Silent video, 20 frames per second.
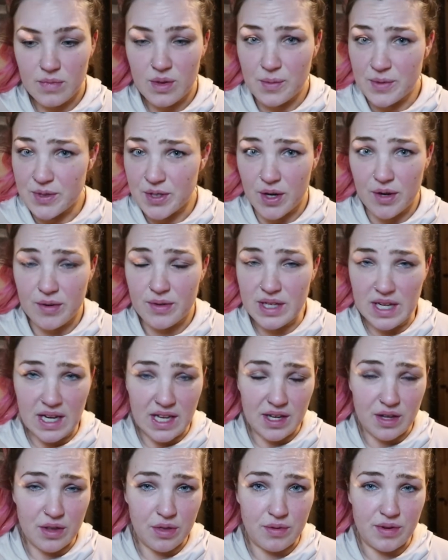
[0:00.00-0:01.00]
which are only
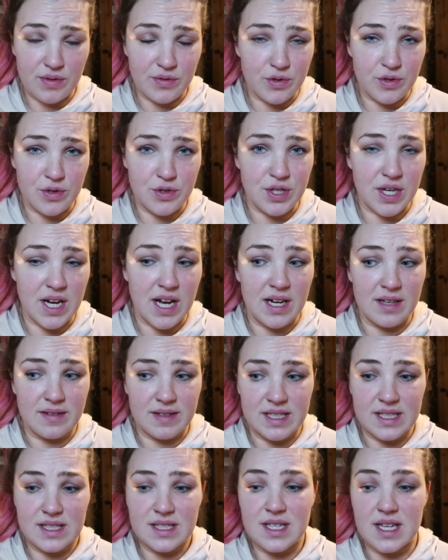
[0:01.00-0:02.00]
like 300-400
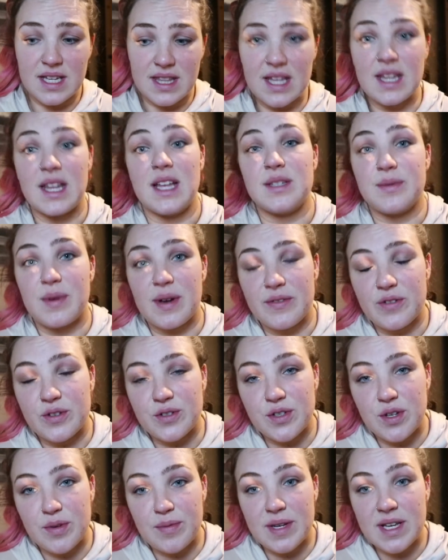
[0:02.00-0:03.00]
calories, and then that's why I've got
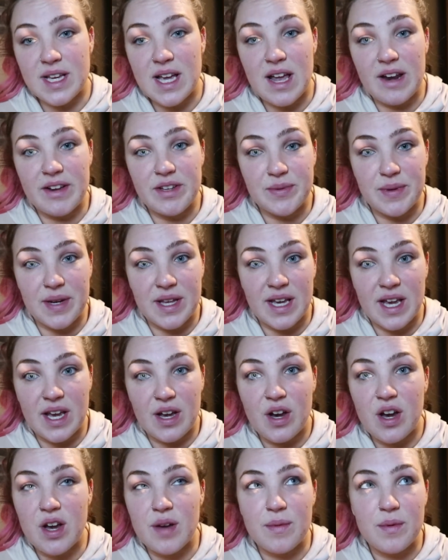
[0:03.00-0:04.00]
so many calories when I get
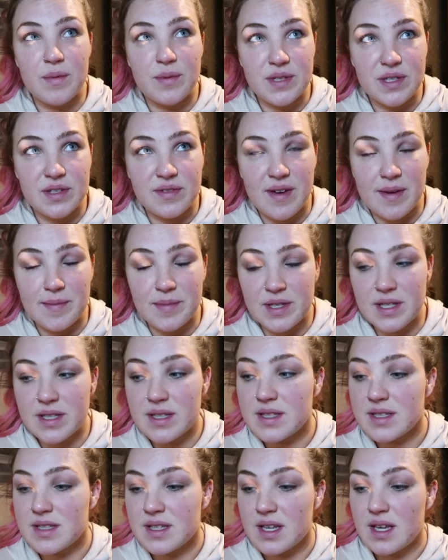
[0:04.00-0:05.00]
home, which is
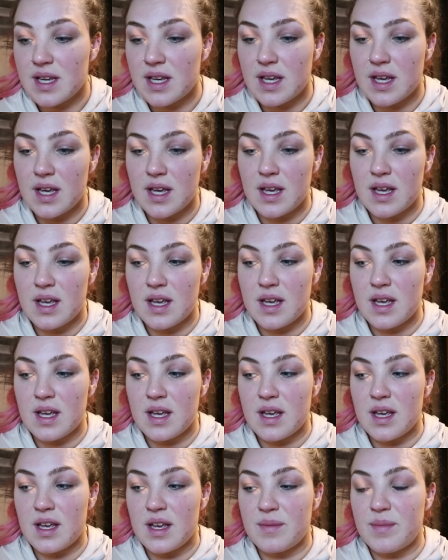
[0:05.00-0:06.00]
fabulous.
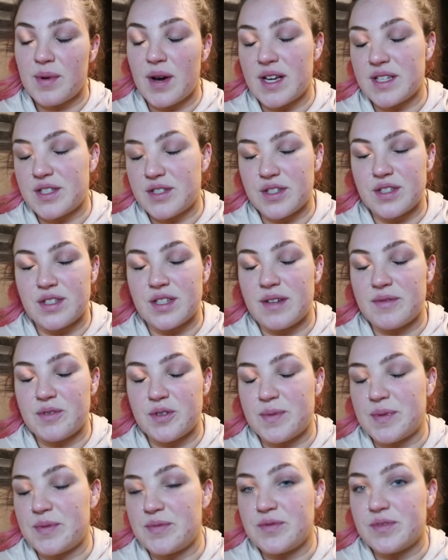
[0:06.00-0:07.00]
But it's just, I've
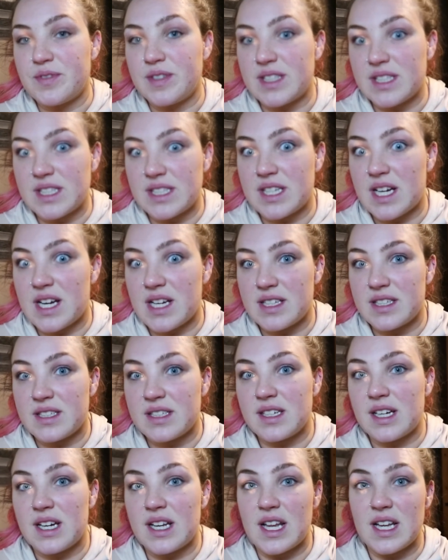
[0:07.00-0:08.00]
just been really tired,
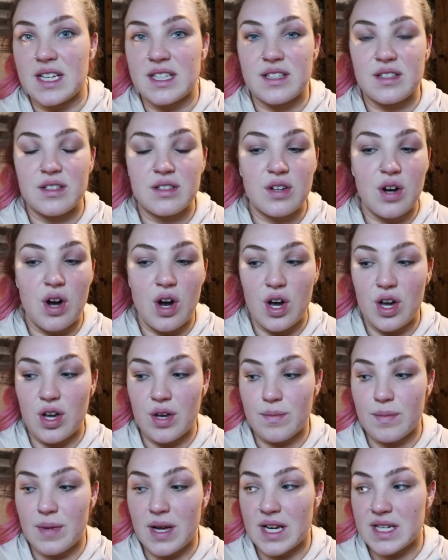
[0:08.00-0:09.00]
and I got
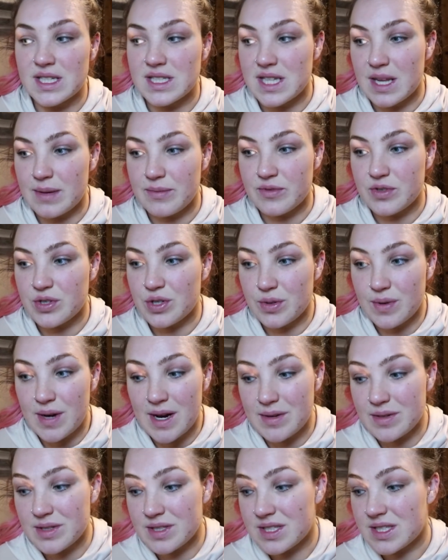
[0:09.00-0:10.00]
home and slept for 2
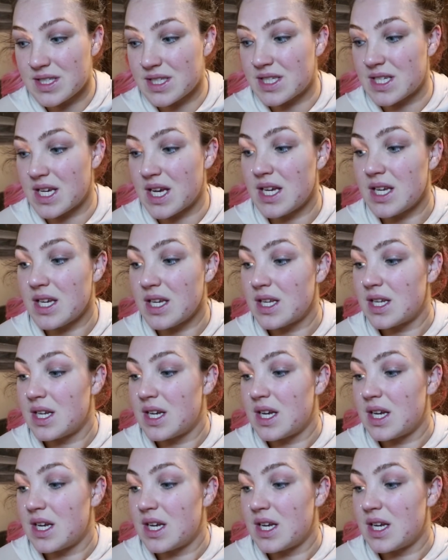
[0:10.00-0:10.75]
hours today.